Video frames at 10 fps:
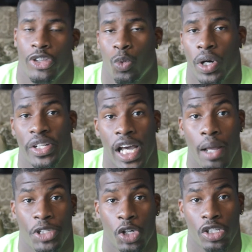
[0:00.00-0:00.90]
one
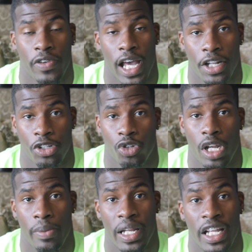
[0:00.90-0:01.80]
time Joseph had a
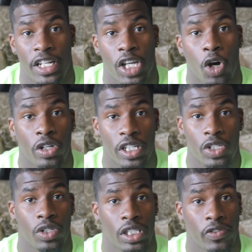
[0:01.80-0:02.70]
dream and he told it
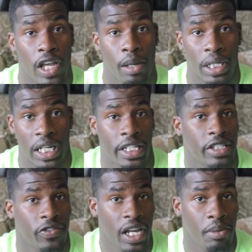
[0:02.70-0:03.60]
to his family, and his
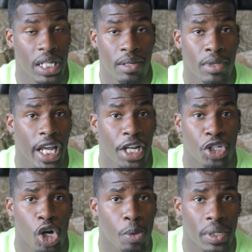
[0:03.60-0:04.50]
family
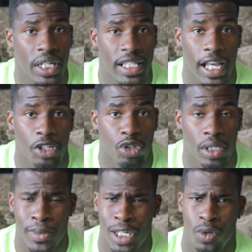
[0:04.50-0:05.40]
interpreted that
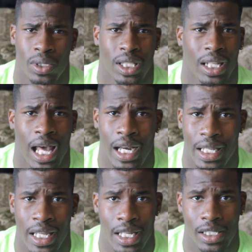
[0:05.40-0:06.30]
dream with a lot of
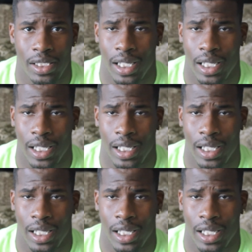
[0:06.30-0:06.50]
ease.